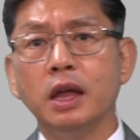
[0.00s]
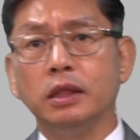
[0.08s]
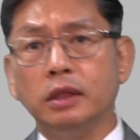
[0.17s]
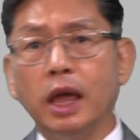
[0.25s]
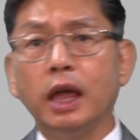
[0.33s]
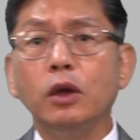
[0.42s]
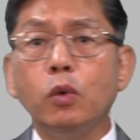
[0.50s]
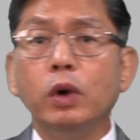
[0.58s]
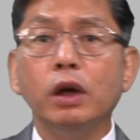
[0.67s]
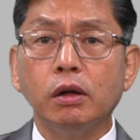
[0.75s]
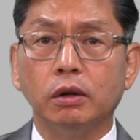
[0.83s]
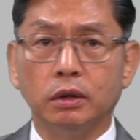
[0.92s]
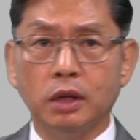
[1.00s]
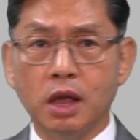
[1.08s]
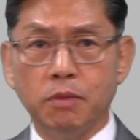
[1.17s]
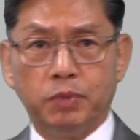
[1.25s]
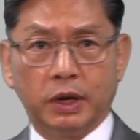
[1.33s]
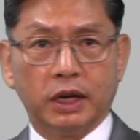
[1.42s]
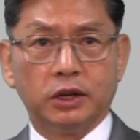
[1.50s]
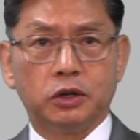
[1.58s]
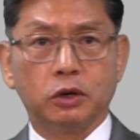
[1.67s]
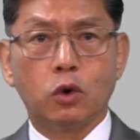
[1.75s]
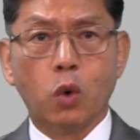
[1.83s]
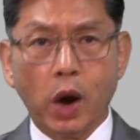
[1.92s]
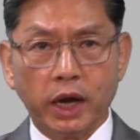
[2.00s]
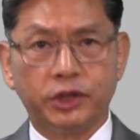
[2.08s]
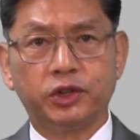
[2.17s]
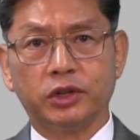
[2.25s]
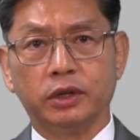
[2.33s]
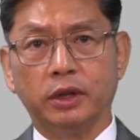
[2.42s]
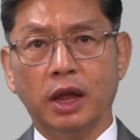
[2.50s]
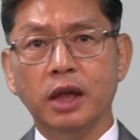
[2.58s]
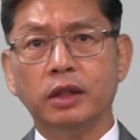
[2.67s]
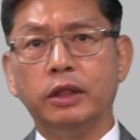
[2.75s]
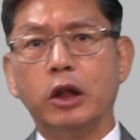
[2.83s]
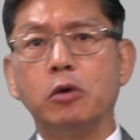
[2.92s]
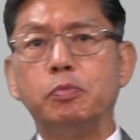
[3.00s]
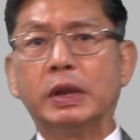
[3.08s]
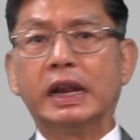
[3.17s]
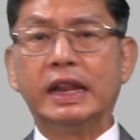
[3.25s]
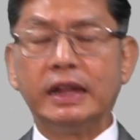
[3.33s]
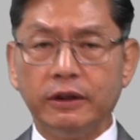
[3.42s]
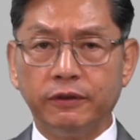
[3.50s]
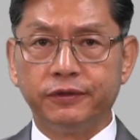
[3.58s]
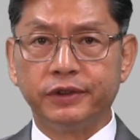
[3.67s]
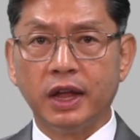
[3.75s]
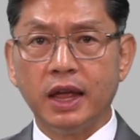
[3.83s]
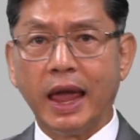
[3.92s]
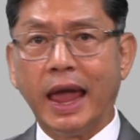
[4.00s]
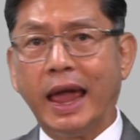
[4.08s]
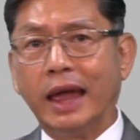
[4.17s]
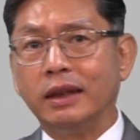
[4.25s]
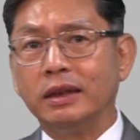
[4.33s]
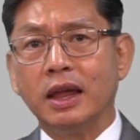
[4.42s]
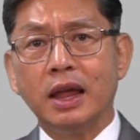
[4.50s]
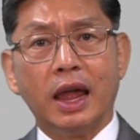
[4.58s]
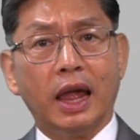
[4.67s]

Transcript: they will begin to question their beliefs and